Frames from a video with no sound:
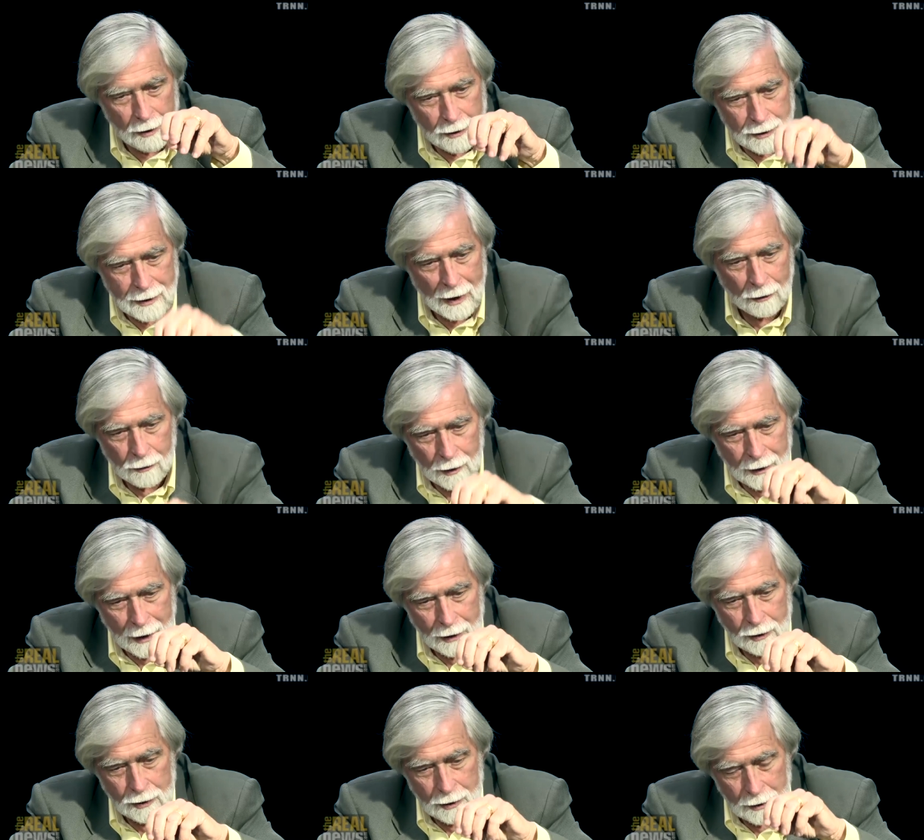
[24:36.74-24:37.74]

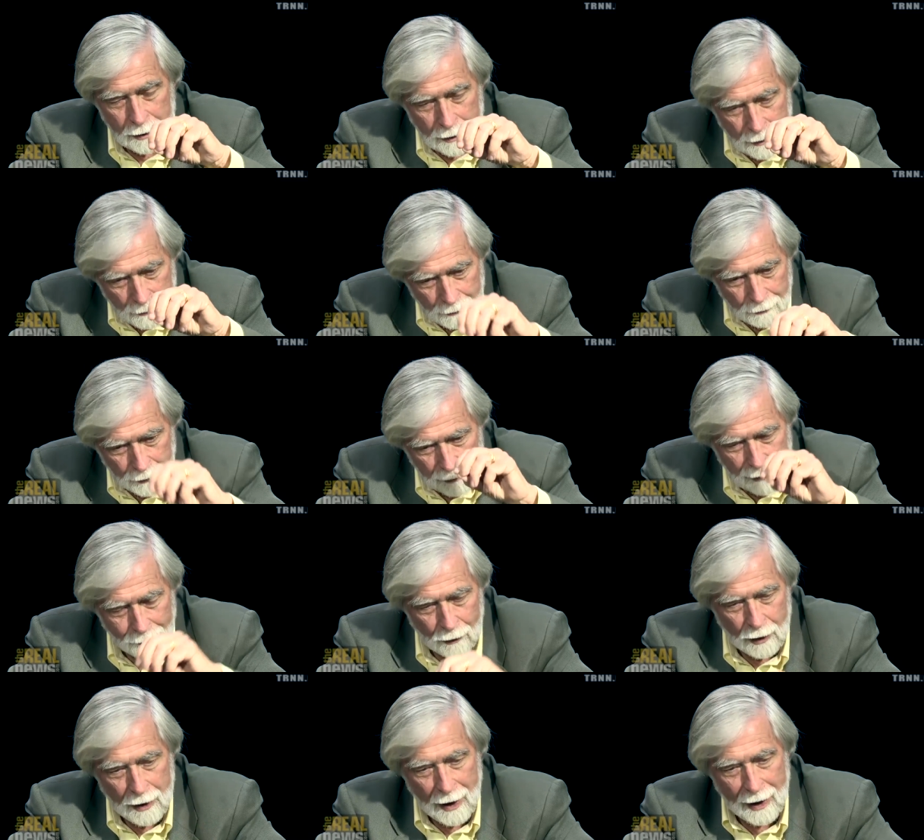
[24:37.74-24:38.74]
segregation, believe
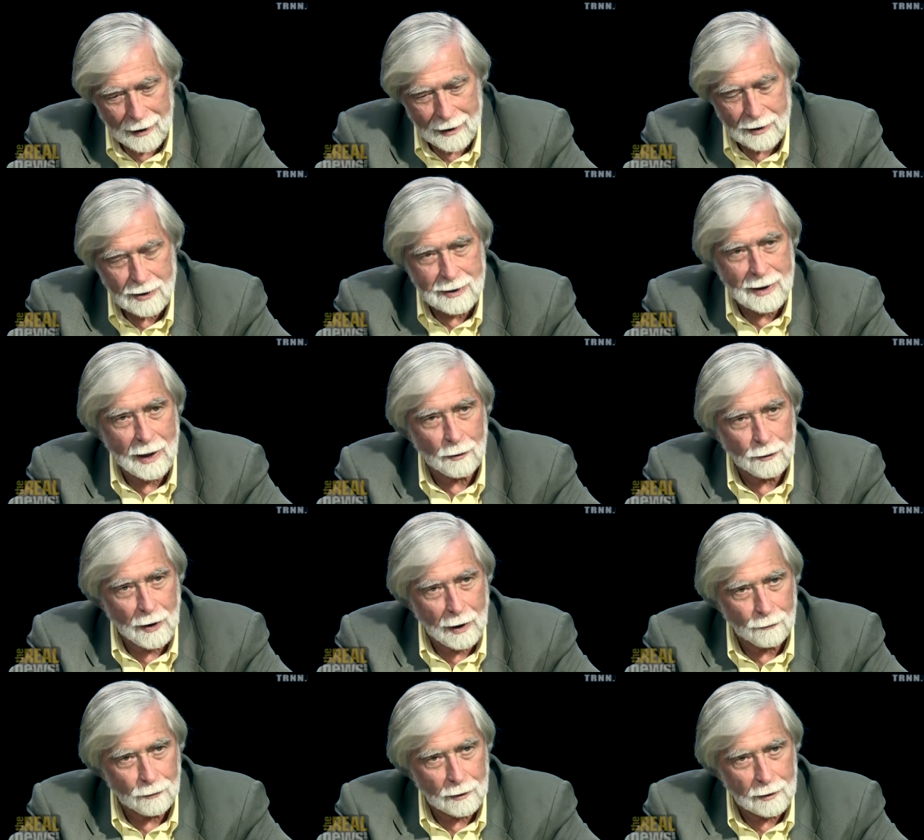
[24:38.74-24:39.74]
it or not, in South
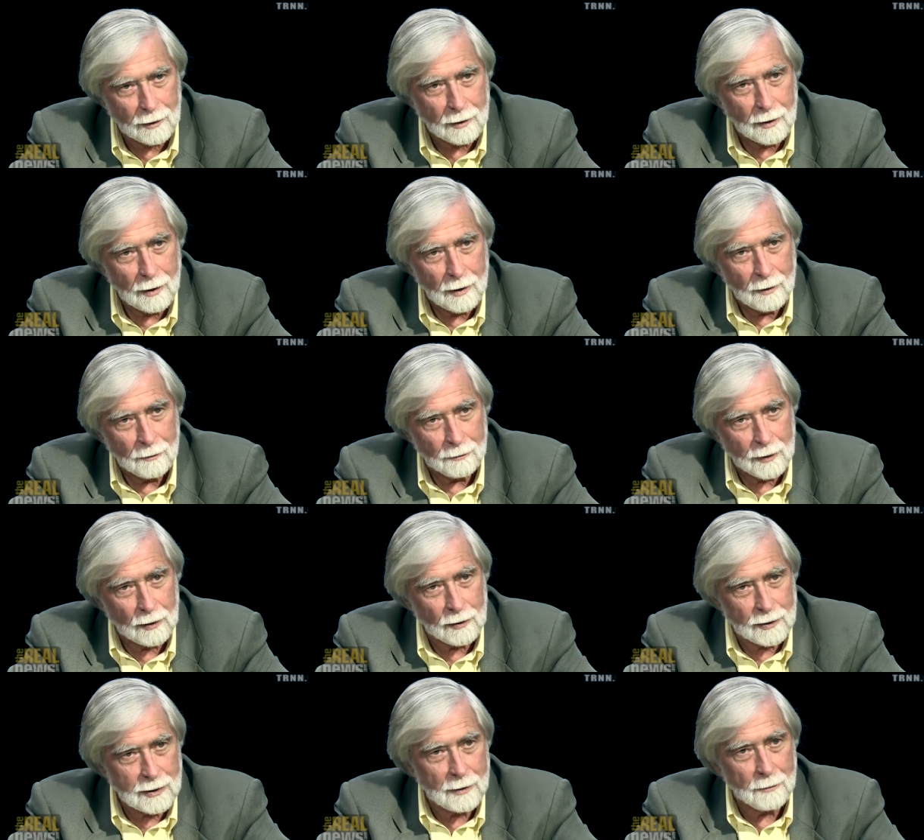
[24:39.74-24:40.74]
Africa.
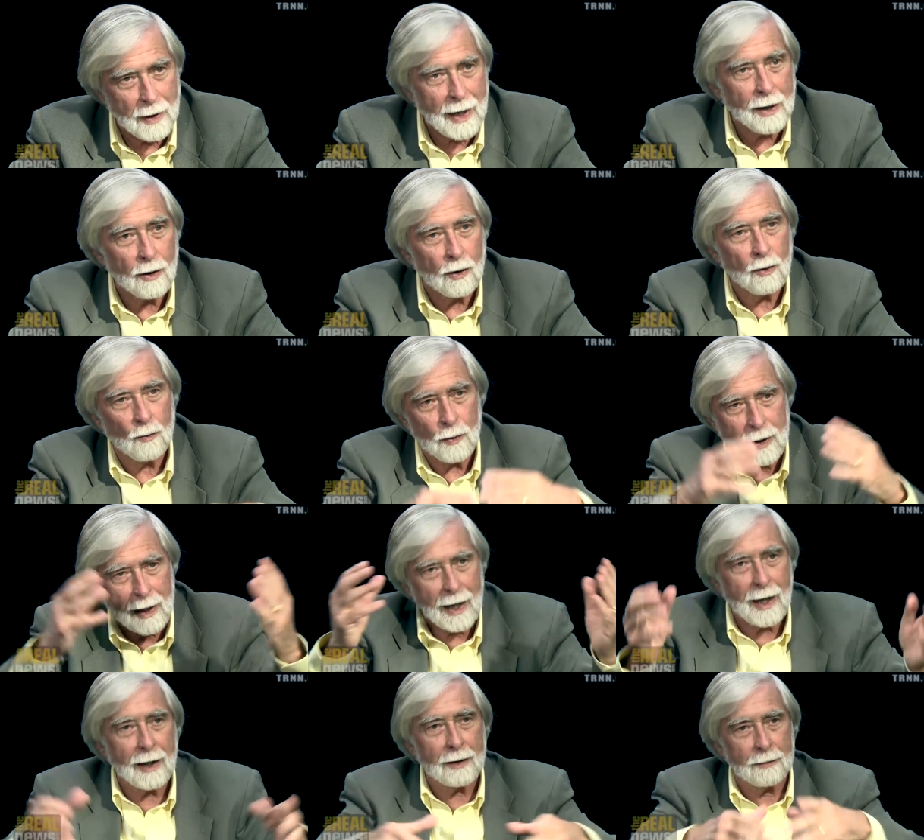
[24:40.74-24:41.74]
Because in my home, we
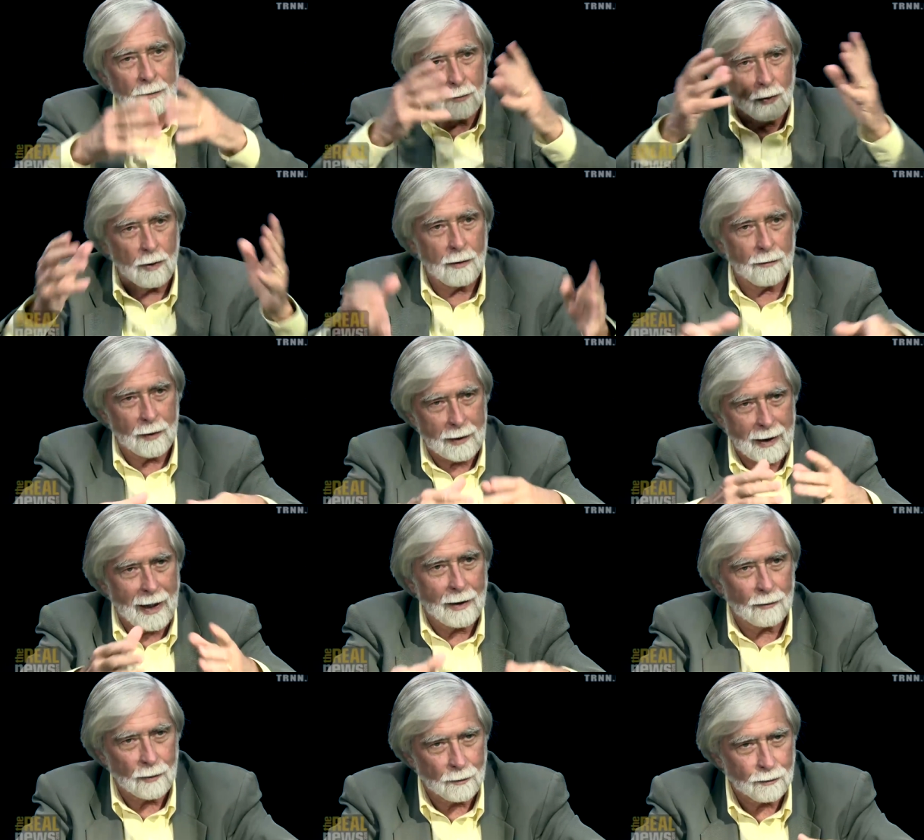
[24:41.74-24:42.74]
had more of a
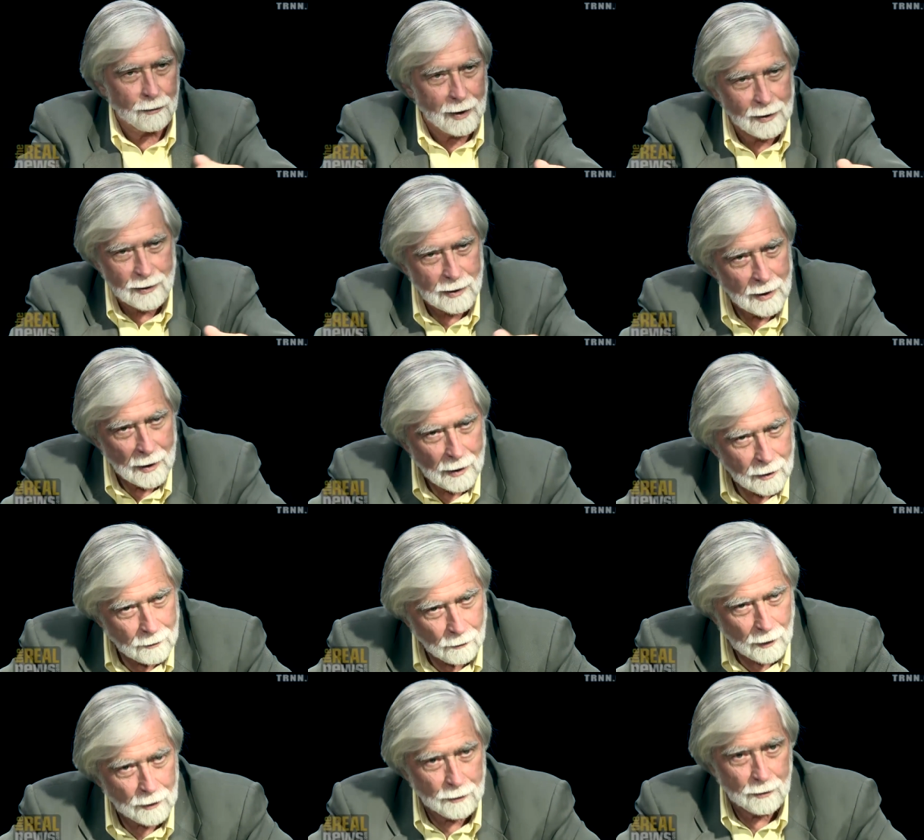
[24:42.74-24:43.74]
counter press,
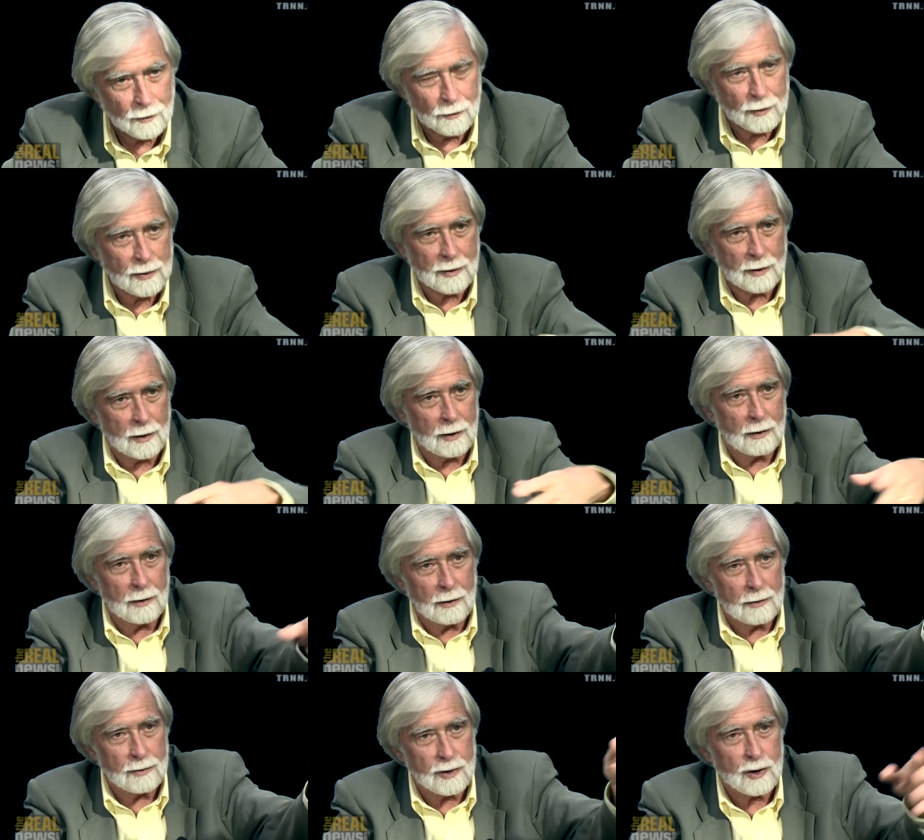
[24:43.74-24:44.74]
whether it was a,
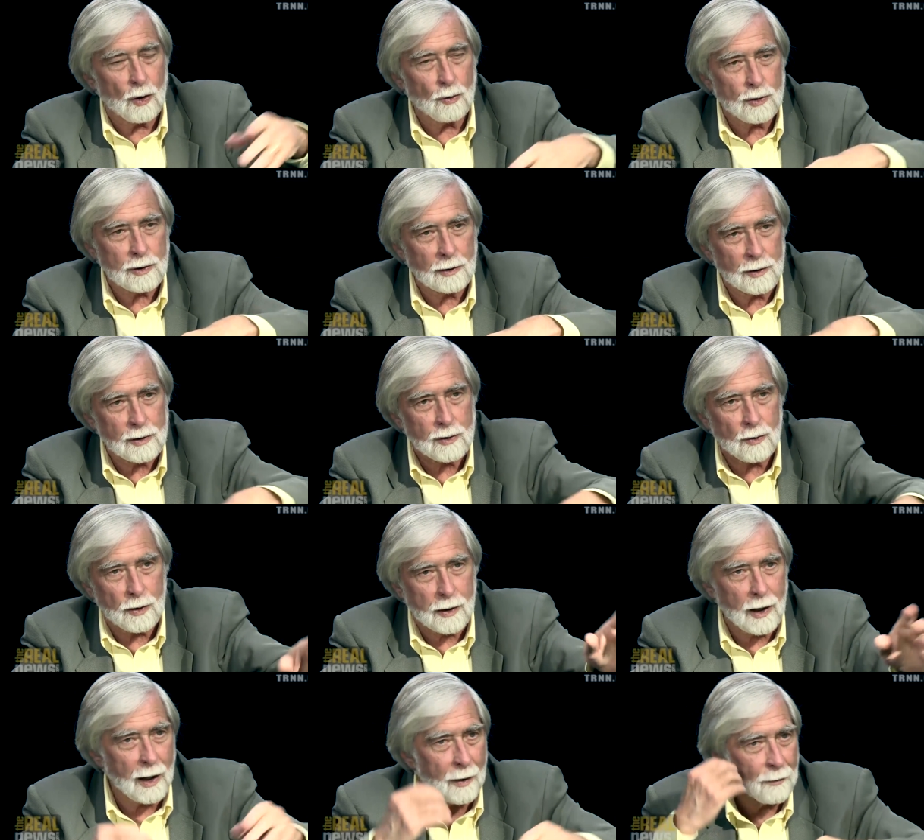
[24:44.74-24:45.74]
a socialist or a
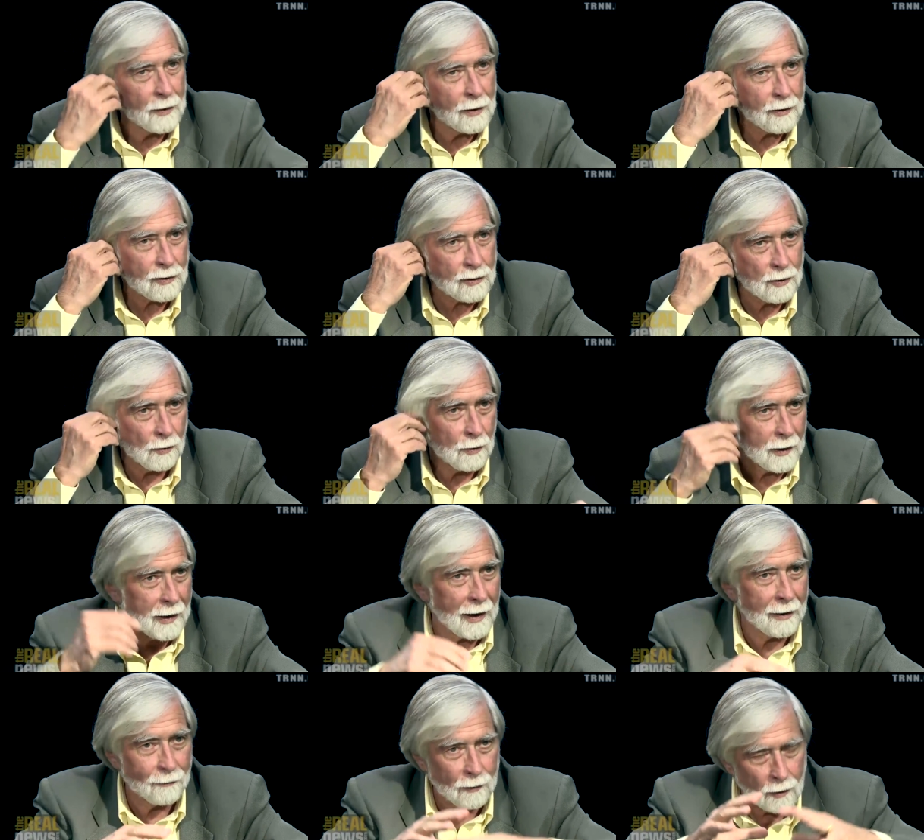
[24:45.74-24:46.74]
communist or what
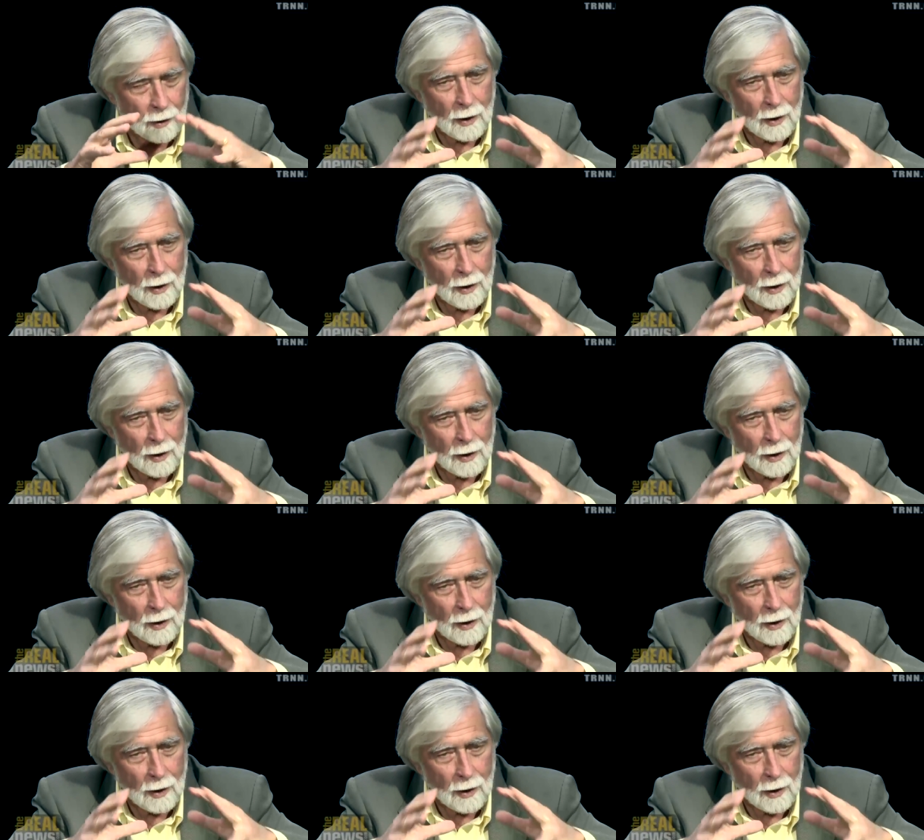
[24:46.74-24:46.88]
have you.